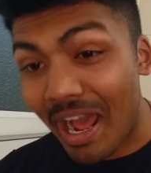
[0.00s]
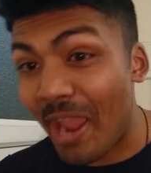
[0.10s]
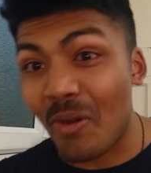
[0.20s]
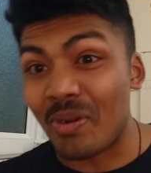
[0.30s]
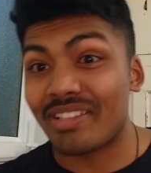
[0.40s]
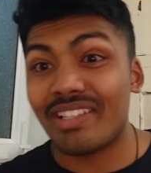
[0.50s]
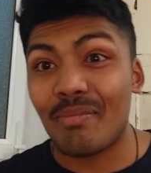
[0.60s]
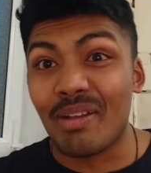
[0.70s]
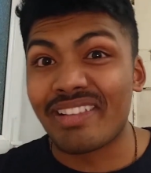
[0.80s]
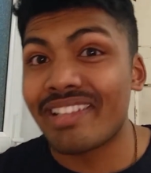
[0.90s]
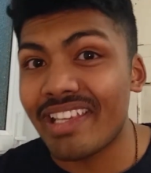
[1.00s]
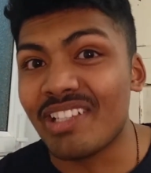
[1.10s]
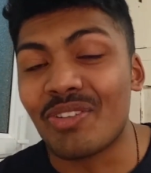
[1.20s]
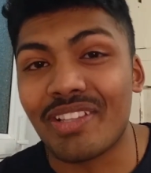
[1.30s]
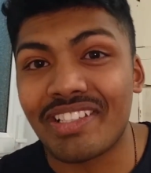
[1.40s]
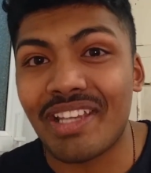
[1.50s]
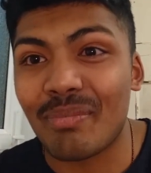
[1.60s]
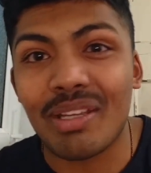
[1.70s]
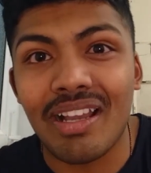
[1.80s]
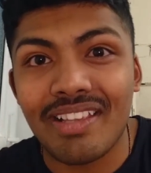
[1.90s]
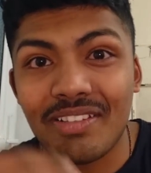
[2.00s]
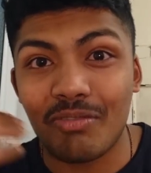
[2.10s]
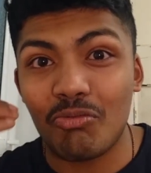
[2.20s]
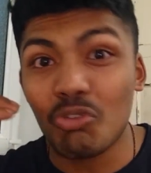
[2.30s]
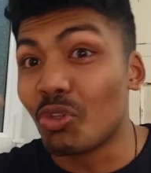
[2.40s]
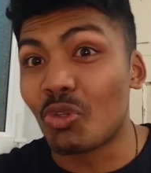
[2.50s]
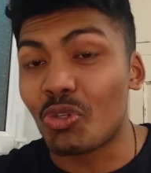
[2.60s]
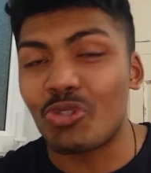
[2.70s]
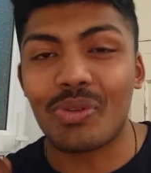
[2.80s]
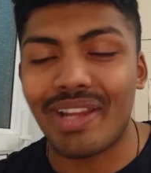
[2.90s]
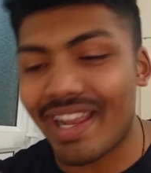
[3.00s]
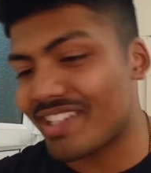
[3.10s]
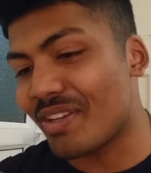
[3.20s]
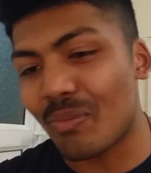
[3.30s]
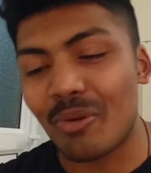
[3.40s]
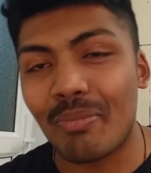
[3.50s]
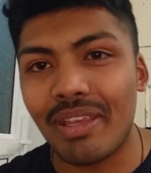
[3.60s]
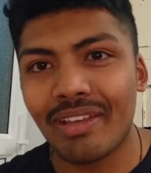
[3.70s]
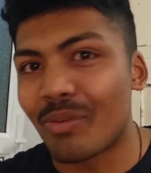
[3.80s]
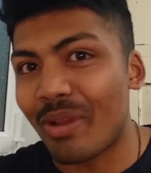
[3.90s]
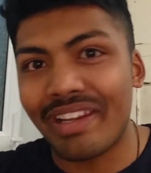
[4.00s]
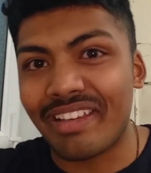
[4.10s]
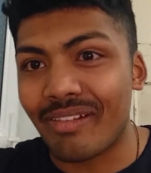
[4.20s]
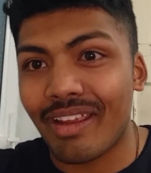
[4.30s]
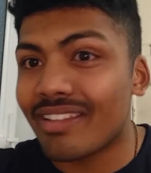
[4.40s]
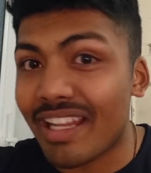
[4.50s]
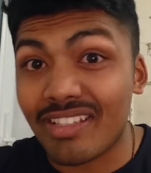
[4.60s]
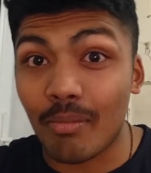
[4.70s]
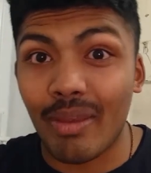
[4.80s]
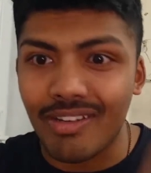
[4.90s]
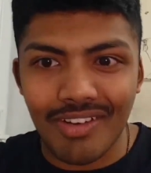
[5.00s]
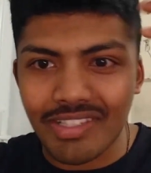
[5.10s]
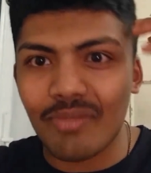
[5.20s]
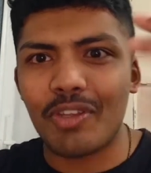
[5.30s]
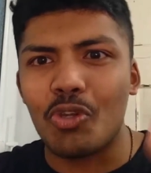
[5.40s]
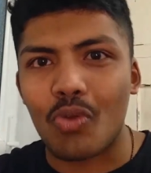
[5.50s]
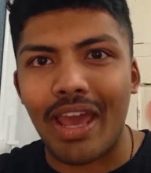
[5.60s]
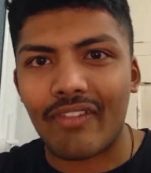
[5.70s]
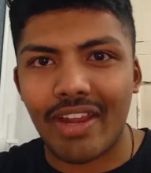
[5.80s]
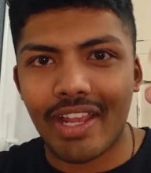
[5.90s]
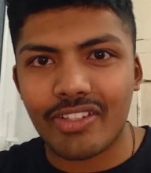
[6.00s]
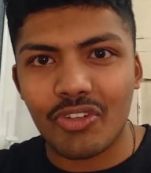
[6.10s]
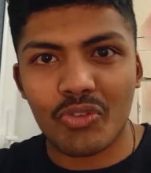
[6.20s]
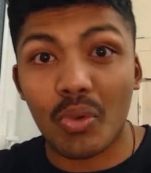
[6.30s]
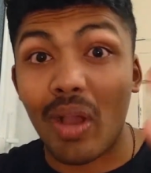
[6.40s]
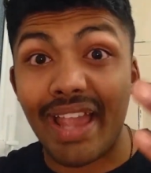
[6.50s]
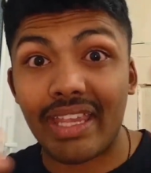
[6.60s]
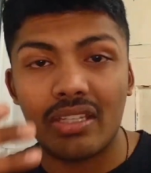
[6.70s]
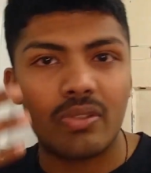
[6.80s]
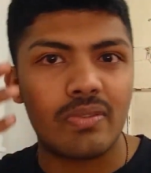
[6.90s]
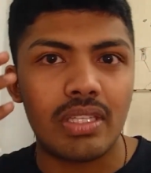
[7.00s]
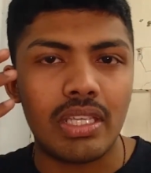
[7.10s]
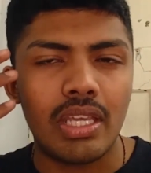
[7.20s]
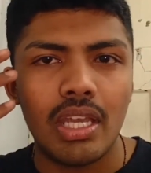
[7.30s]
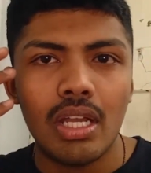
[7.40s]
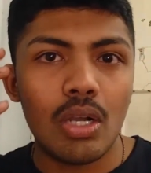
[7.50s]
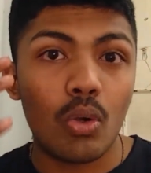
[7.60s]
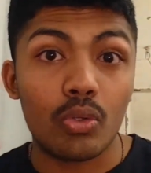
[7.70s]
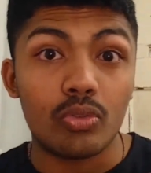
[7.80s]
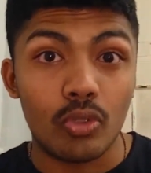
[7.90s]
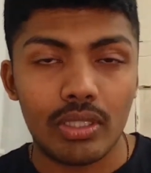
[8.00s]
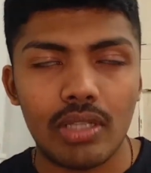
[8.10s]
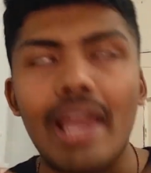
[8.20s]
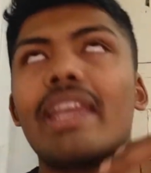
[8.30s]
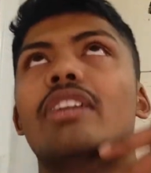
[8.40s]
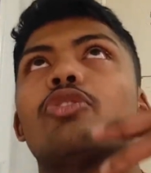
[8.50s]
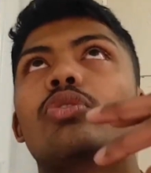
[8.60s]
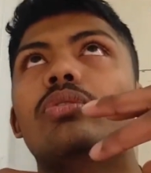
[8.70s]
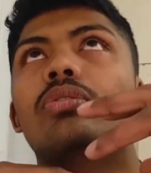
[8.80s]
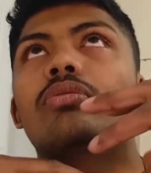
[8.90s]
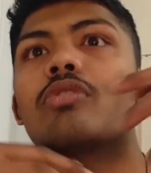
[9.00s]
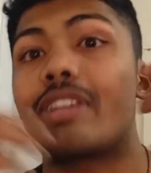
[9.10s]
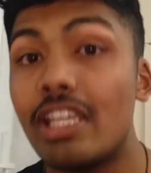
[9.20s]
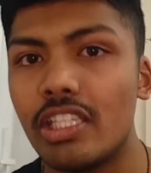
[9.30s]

but i honestly personally enjoy this chapter guys your thoughts your reaction would be really great that's the main reason we do live reaction so i get to see or you i get to